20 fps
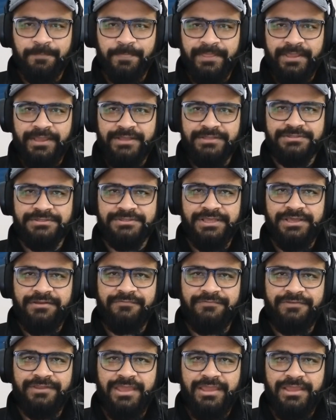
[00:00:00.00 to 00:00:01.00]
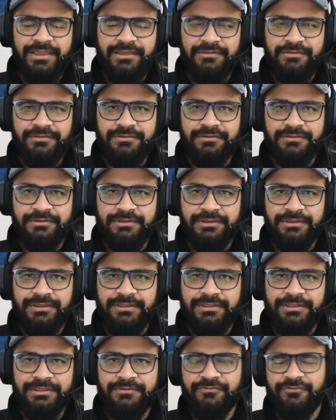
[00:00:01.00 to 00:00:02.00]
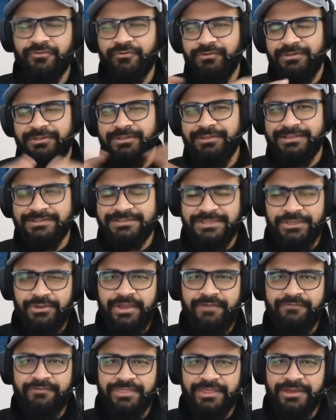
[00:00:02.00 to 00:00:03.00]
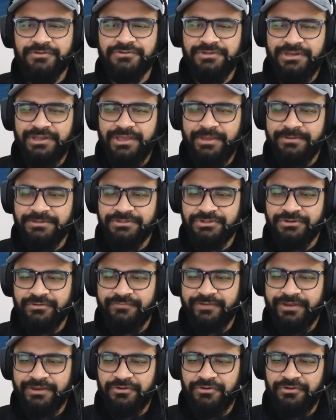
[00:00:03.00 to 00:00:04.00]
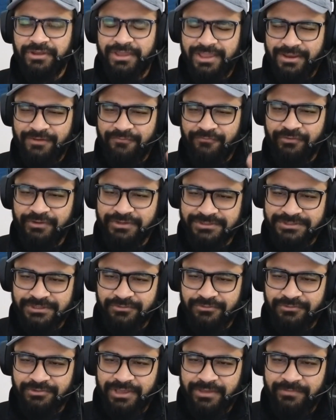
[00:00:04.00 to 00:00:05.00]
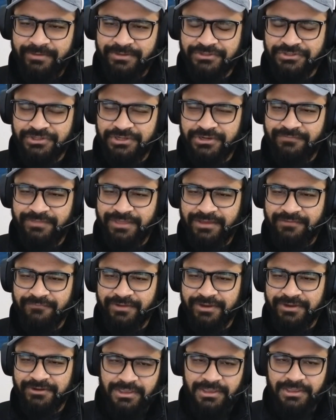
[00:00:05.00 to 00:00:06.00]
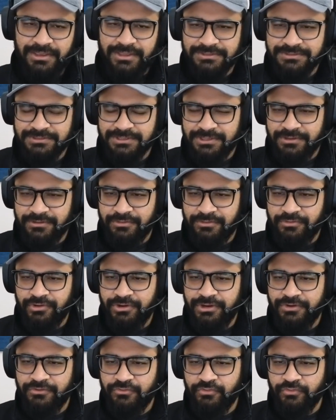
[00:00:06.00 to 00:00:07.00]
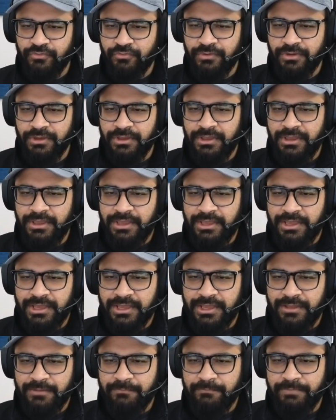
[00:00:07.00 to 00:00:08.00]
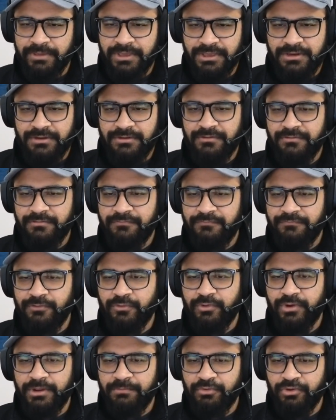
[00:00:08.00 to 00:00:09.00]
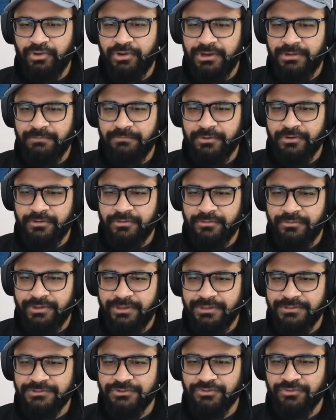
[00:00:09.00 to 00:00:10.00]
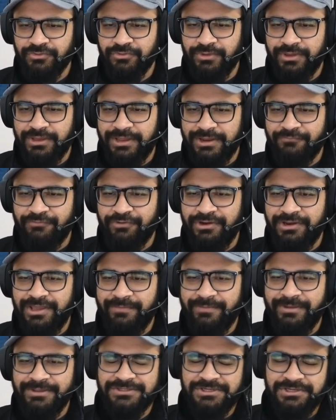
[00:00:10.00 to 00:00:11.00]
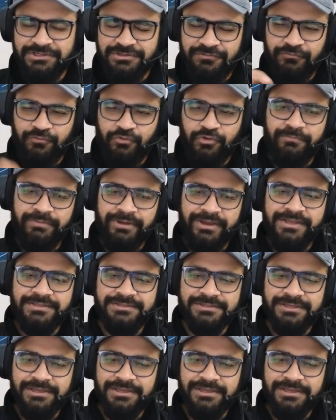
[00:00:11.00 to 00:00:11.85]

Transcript: instead of taking let's say you have 1,000 dimensional vector. Every single dimension of that vector is a 32 bit floating point number, right? So every dimension is 4 bytes.